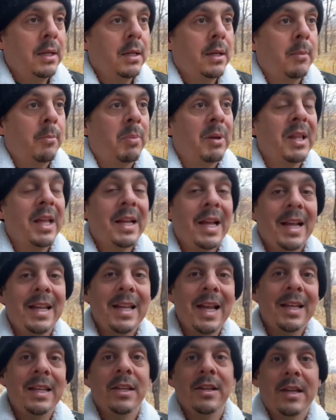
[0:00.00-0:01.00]
but like I,
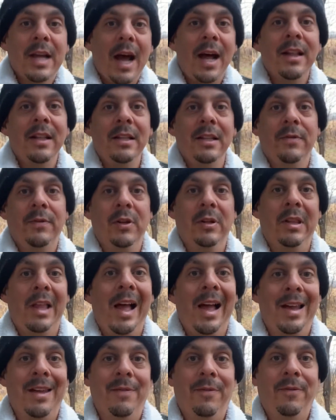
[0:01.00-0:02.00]
you got to live your
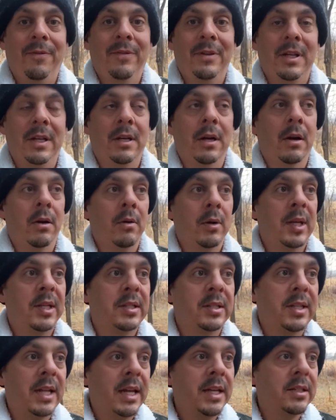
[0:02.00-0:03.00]
life, you know,
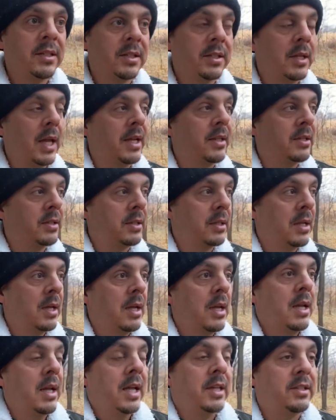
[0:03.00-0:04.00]
as, as as
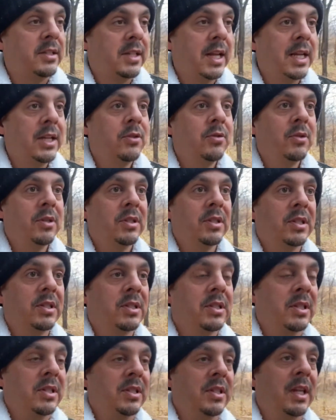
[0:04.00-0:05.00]
as dangerous
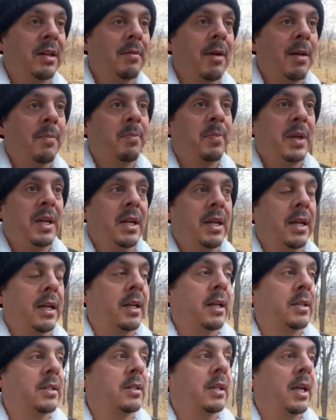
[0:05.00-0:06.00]
as this thing might be and
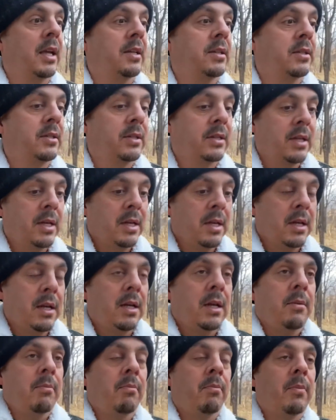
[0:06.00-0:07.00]
as as
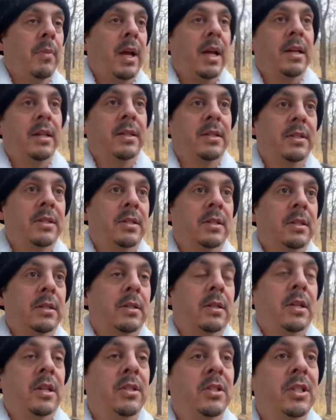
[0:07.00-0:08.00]
as
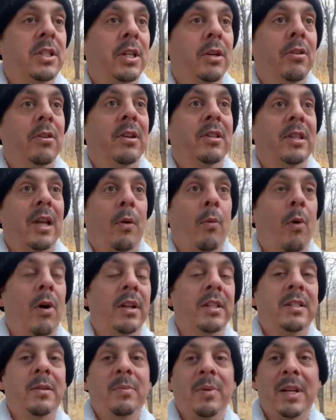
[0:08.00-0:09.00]
considerate as I
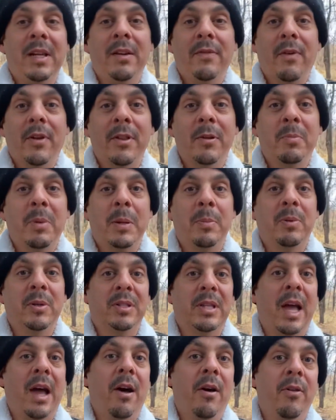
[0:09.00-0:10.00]
want to be of other people's
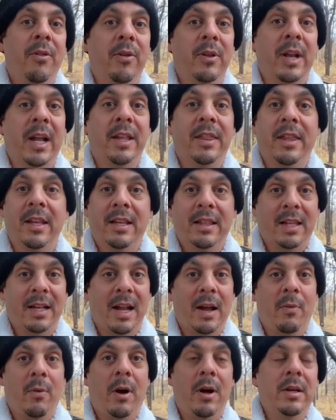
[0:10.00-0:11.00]
health and I think that
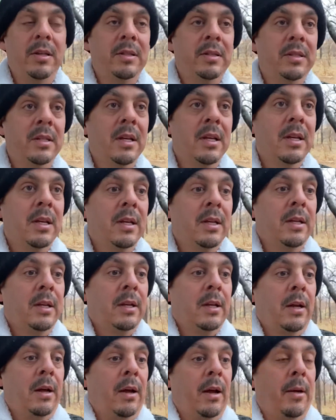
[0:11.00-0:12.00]
I was
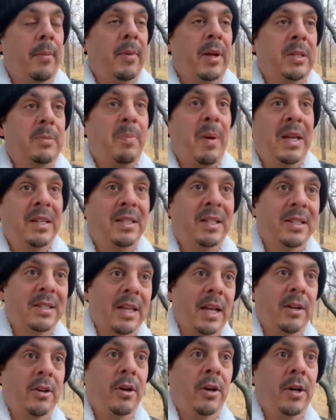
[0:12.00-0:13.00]
um, as best as
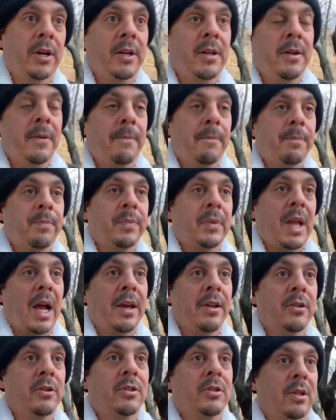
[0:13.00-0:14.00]
I could. I
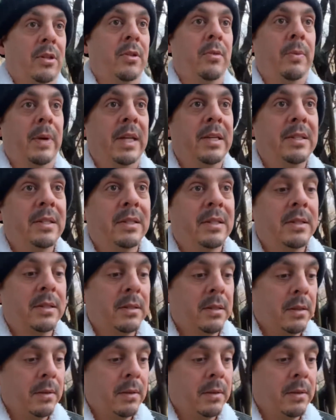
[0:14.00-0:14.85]
understood the risks,